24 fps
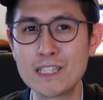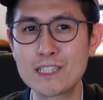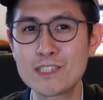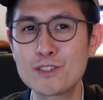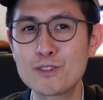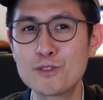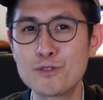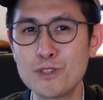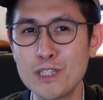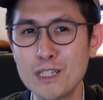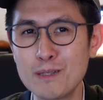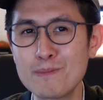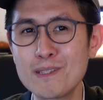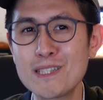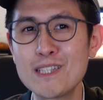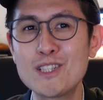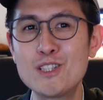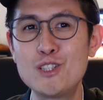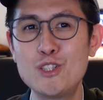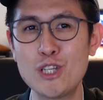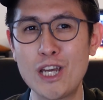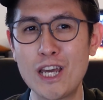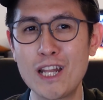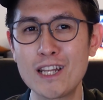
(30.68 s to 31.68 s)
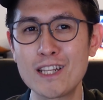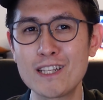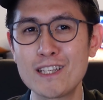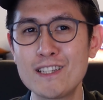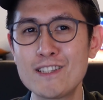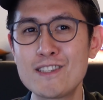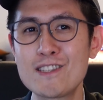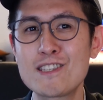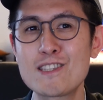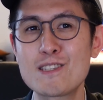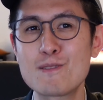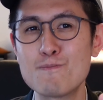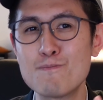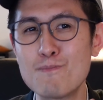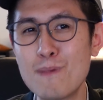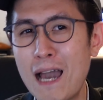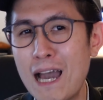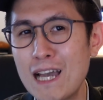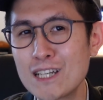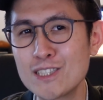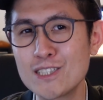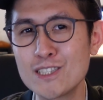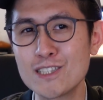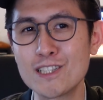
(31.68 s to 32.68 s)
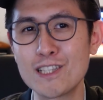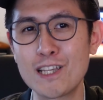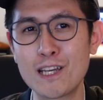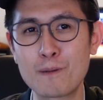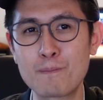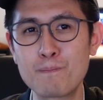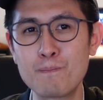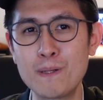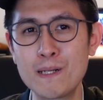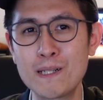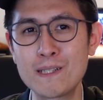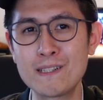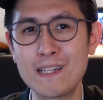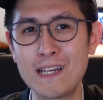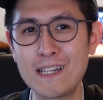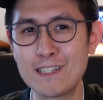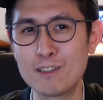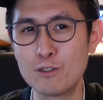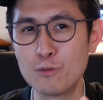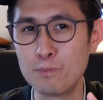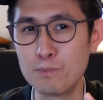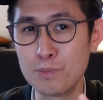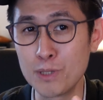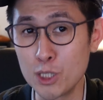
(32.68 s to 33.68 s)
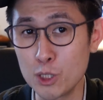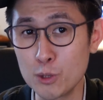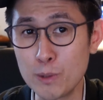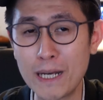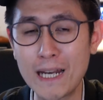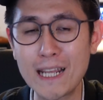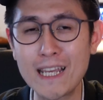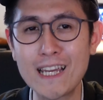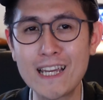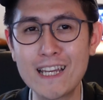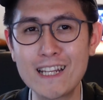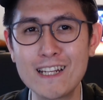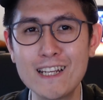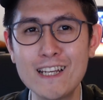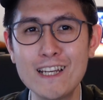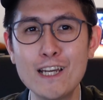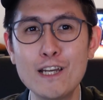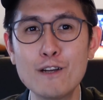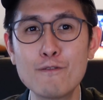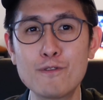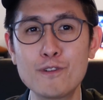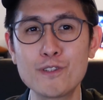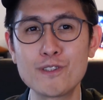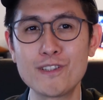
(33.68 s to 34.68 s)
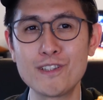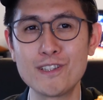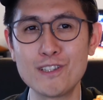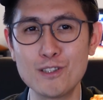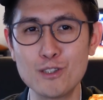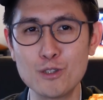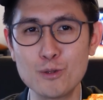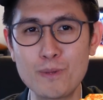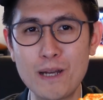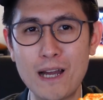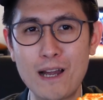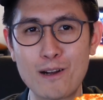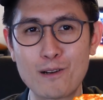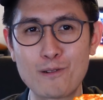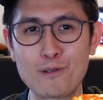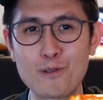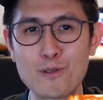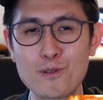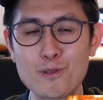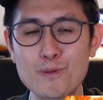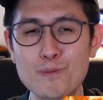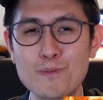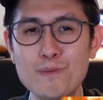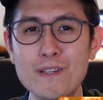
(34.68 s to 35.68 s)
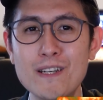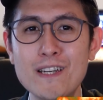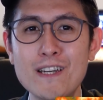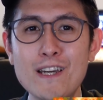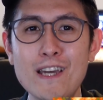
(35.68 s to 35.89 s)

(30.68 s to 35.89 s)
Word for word: extremely gently smashing the like button and obliterating it for the YouTube algorithm.